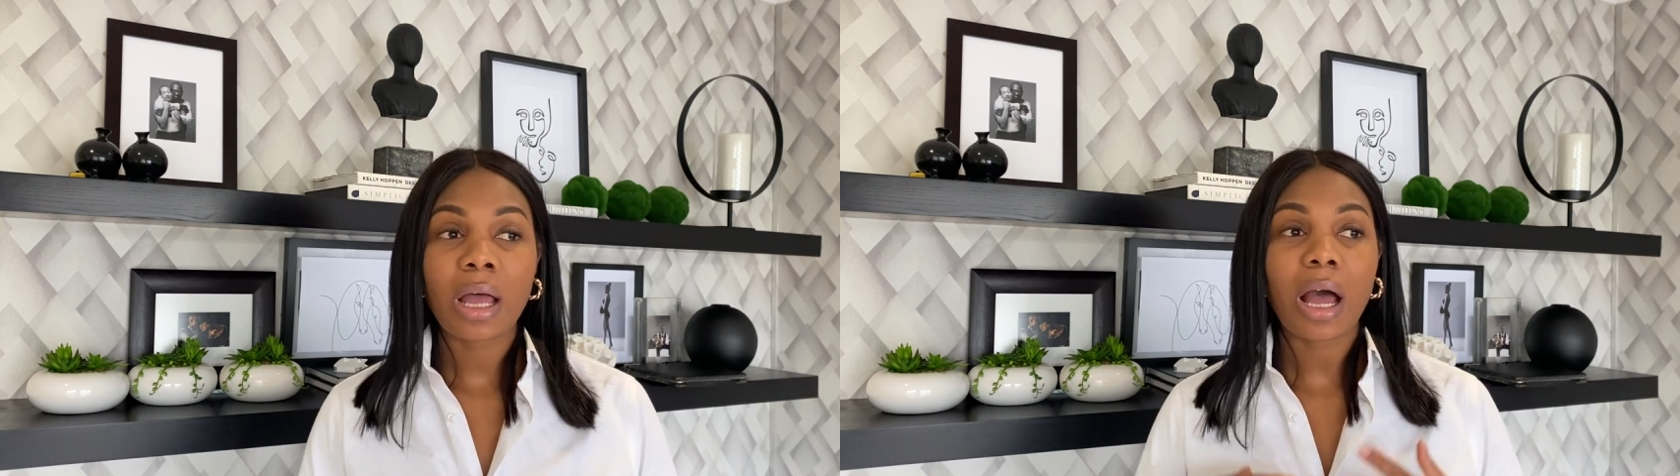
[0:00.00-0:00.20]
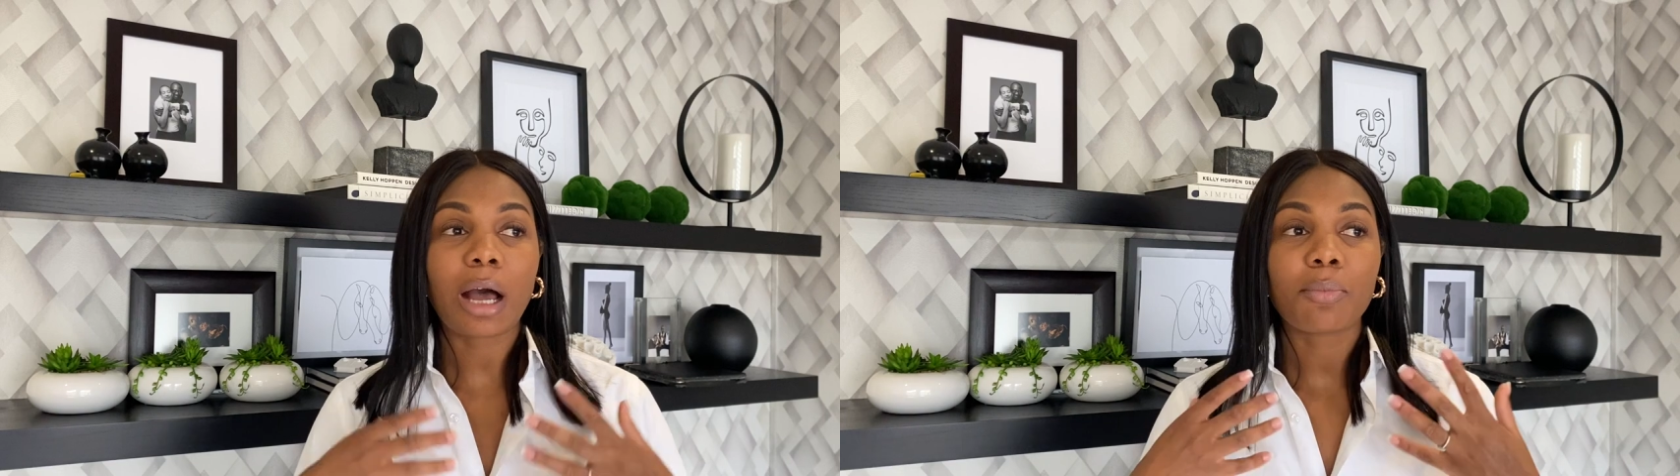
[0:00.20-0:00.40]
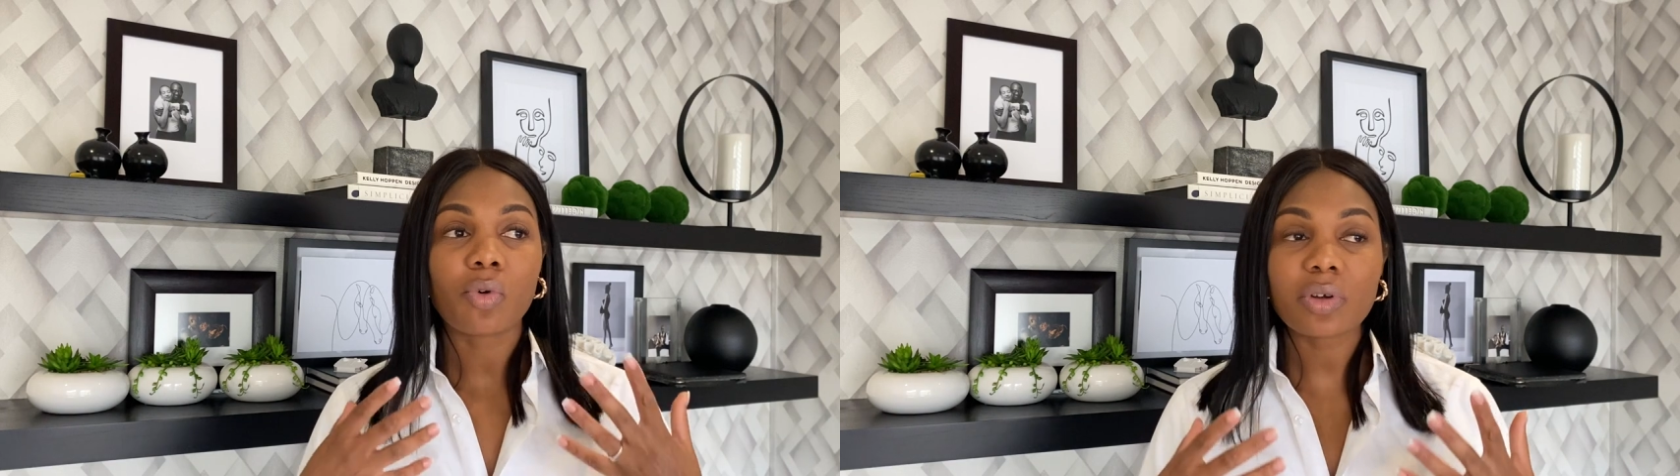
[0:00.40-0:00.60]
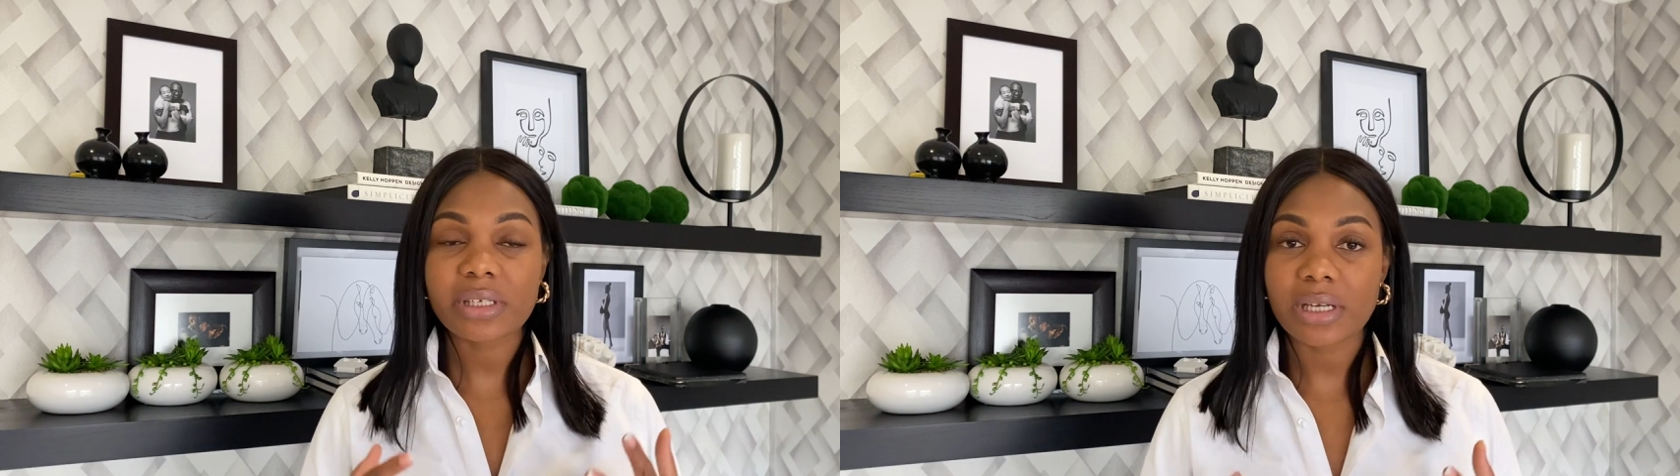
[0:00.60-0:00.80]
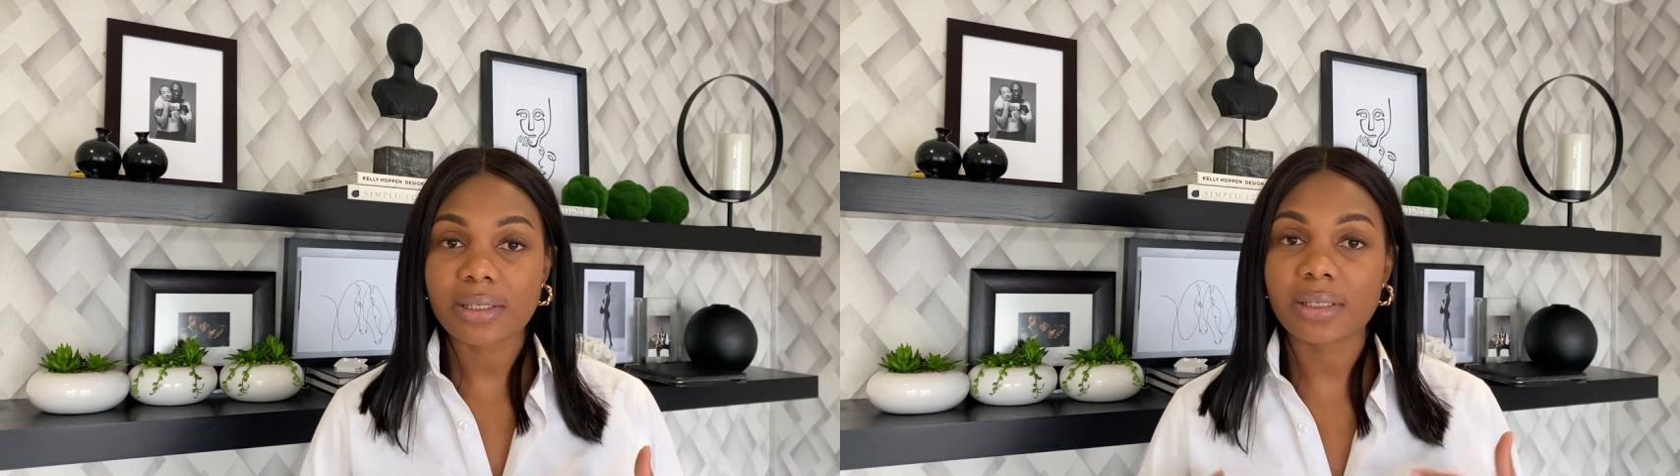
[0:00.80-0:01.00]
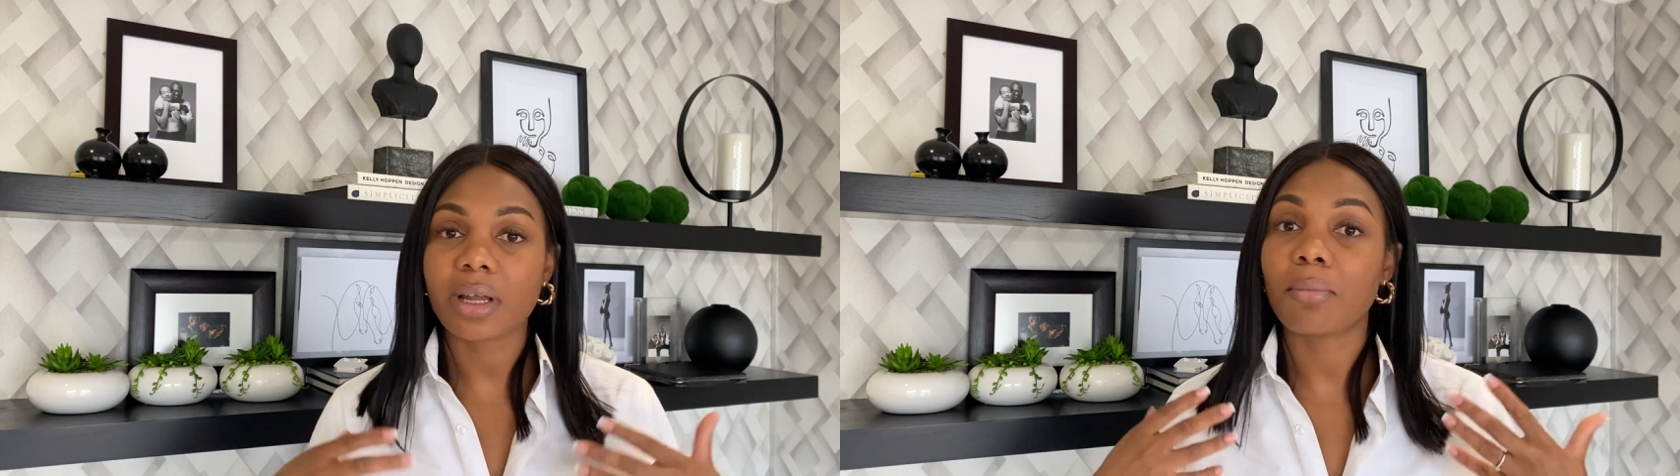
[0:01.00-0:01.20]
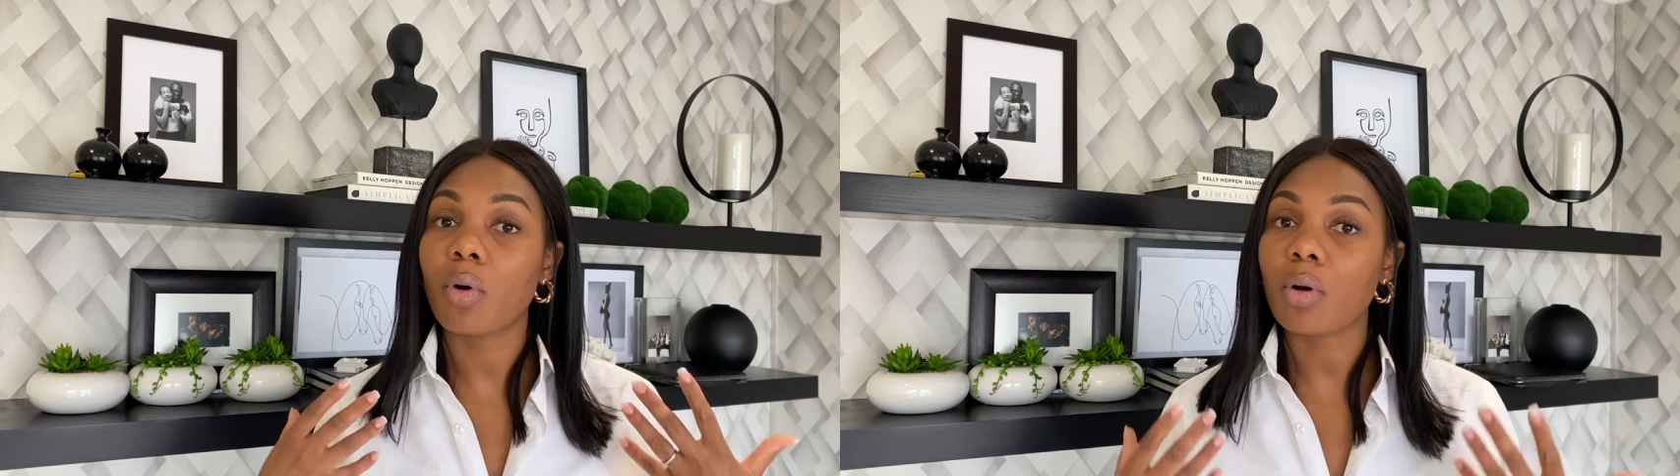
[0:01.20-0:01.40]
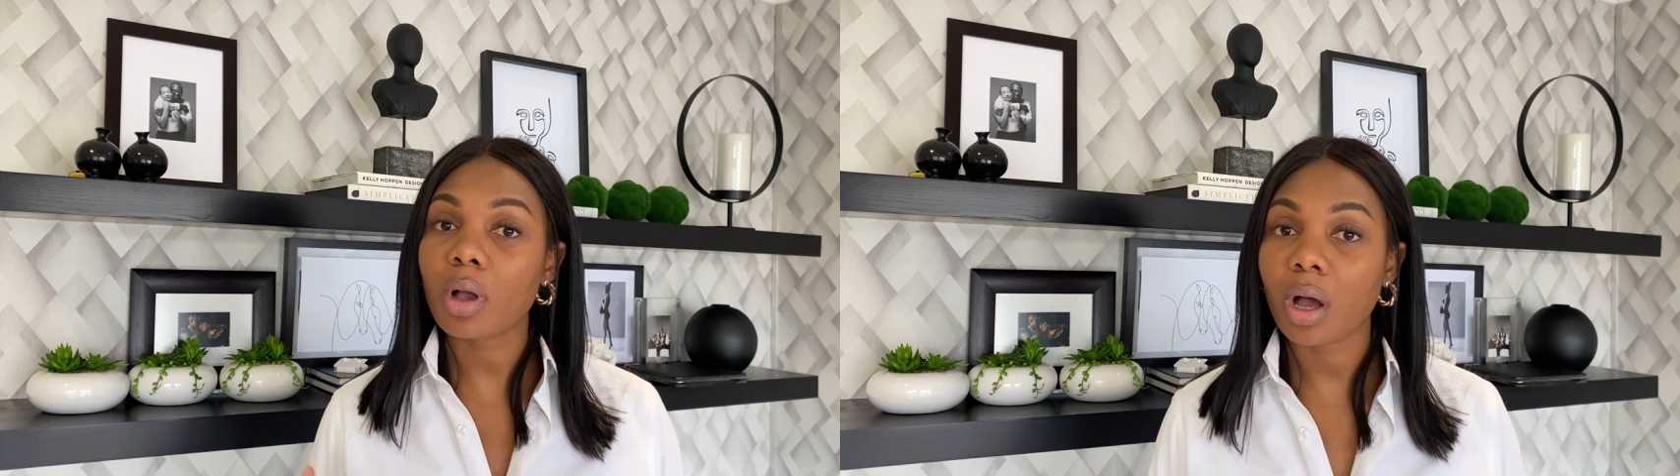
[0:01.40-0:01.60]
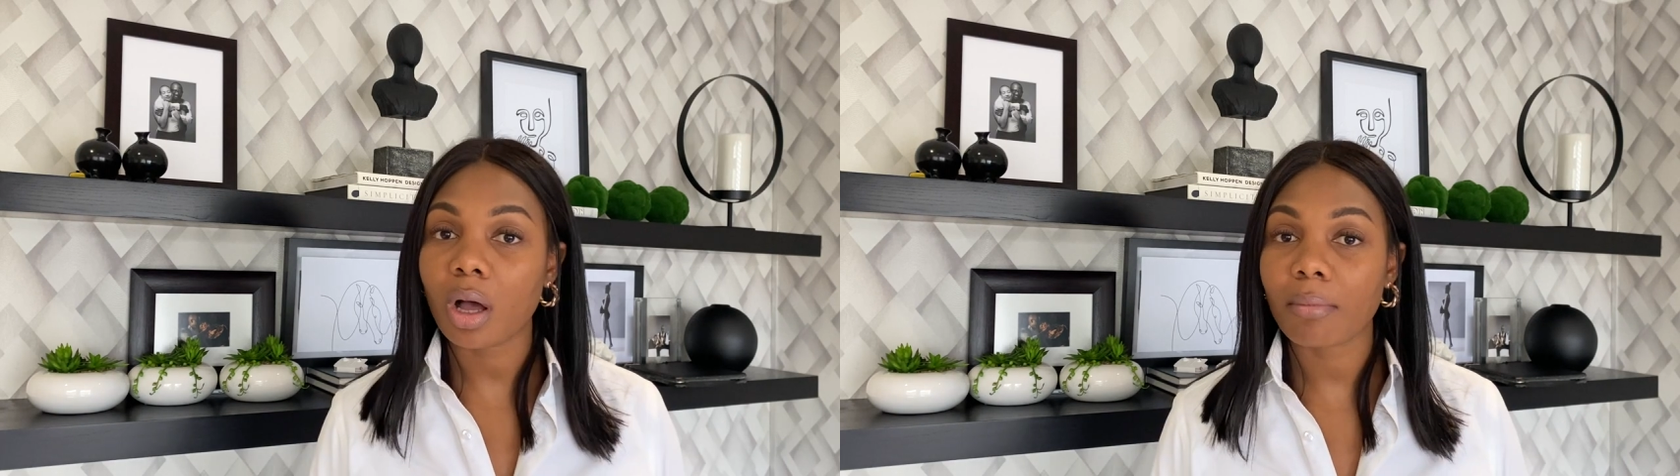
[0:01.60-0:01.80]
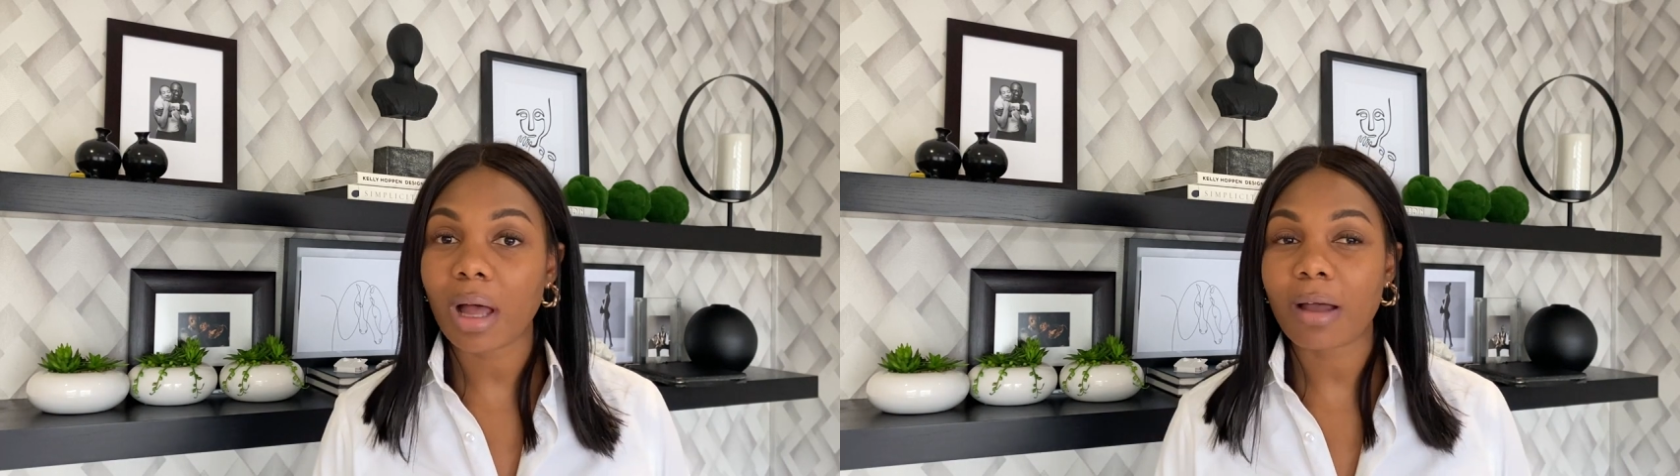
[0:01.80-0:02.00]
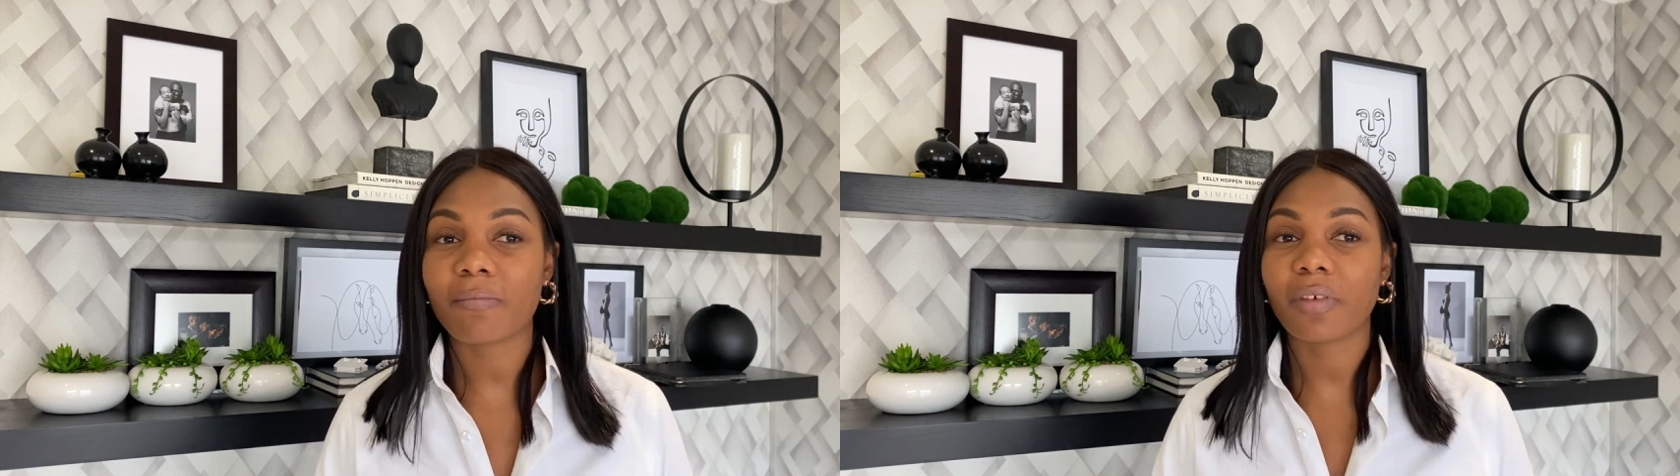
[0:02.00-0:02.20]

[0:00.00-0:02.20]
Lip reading: I'm more centered, I'm more calm, I